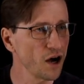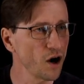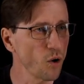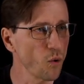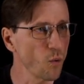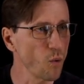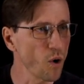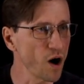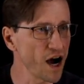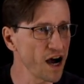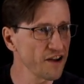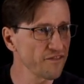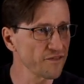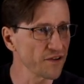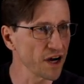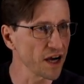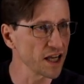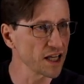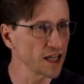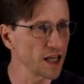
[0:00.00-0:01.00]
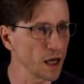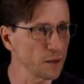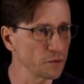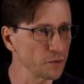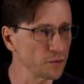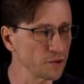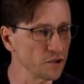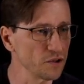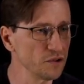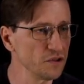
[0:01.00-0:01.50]
a Wi-Fi
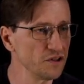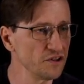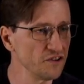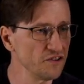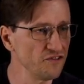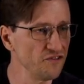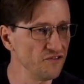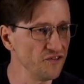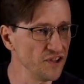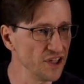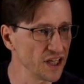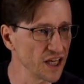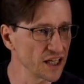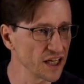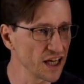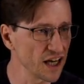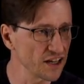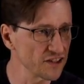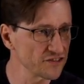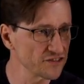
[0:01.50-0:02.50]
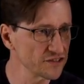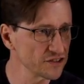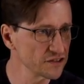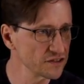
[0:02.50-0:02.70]
capable VNF.